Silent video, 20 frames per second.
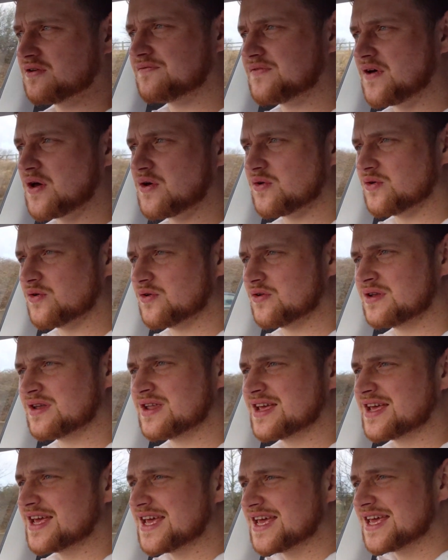phone,
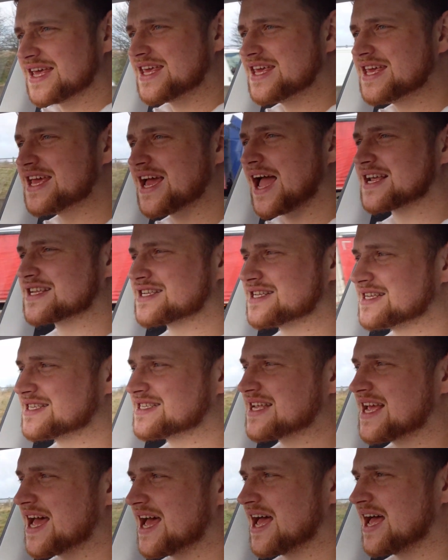he actually
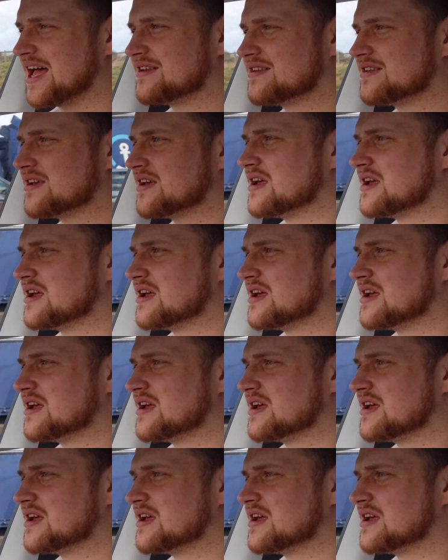said,